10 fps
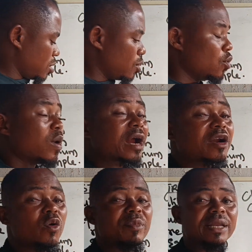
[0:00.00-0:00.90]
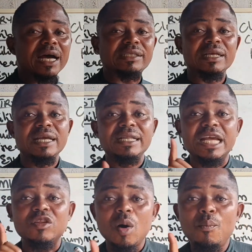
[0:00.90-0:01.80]
You agree with me that the
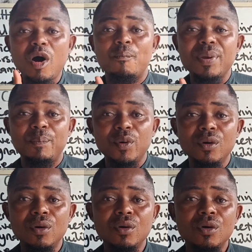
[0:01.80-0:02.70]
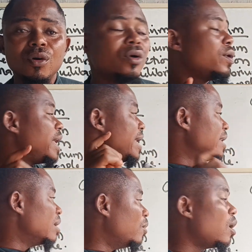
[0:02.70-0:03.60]
number of people in
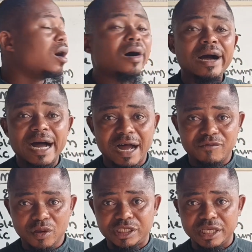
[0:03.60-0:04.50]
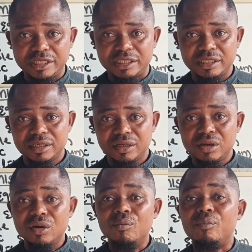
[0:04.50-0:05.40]
the mall have not changed,
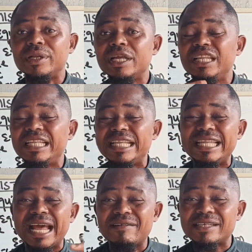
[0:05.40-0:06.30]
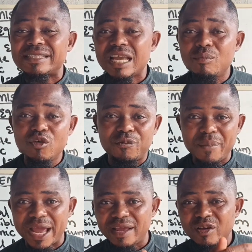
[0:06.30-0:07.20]
but there is still
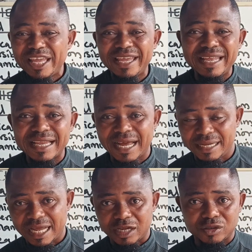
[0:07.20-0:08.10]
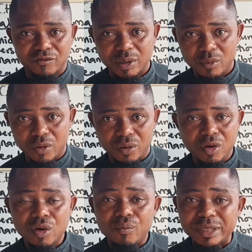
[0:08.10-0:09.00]
movement in and out of the mall,
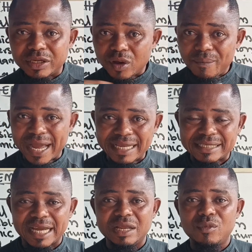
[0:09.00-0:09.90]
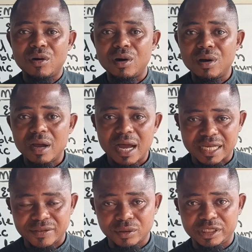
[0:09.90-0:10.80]
but the number inside the mall
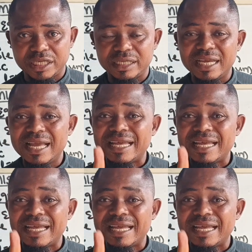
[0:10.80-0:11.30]
has not changed.